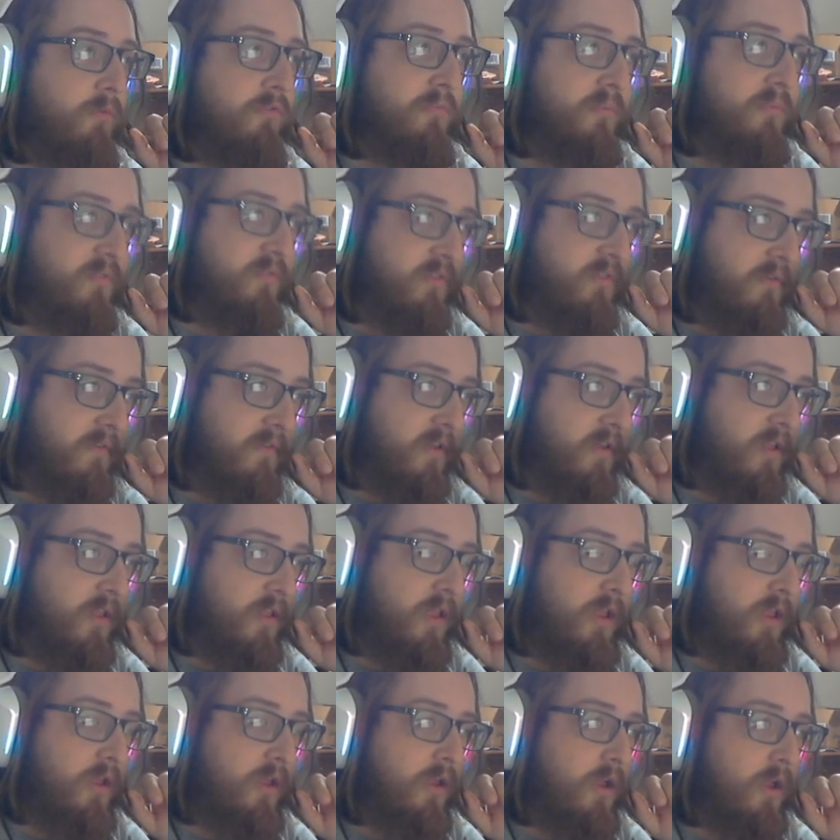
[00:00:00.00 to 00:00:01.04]

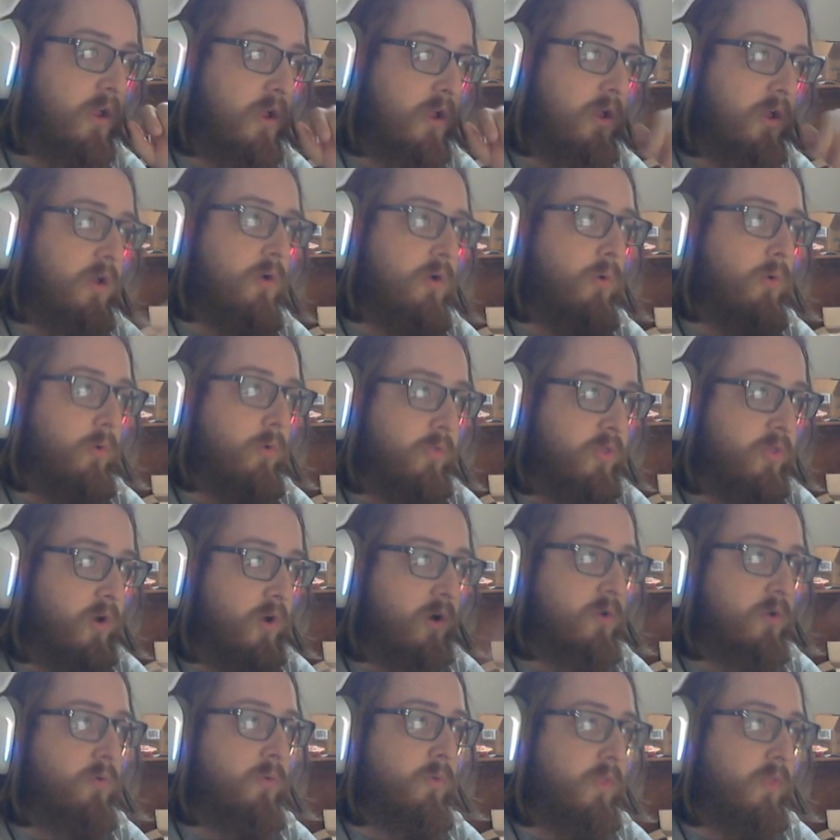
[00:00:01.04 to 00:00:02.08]
specifically
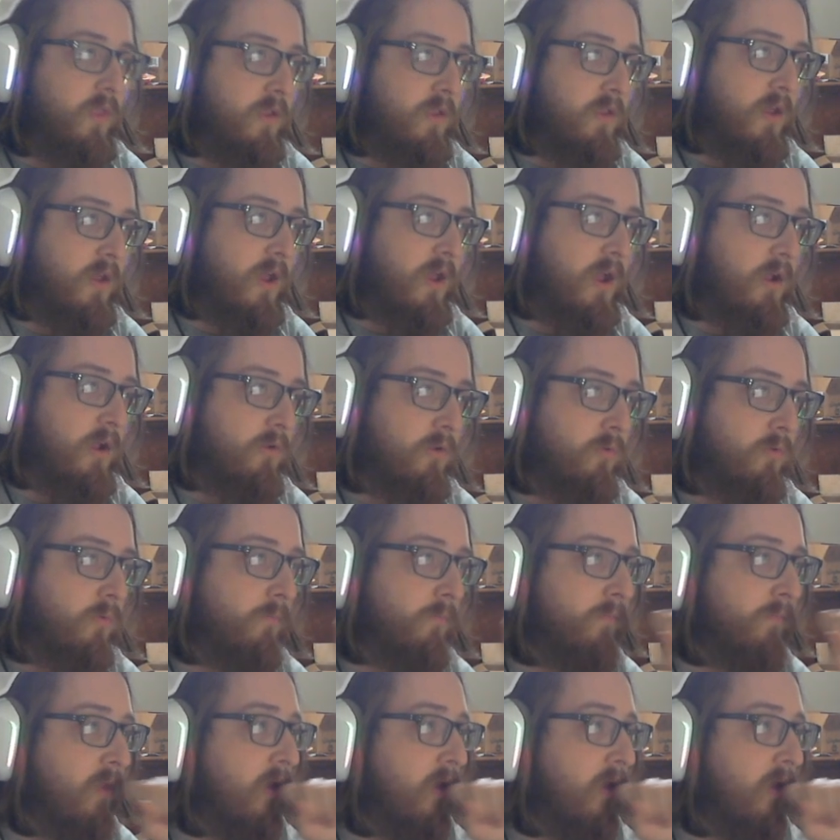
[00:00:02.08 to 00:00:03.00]
orthogonal, then diagonal.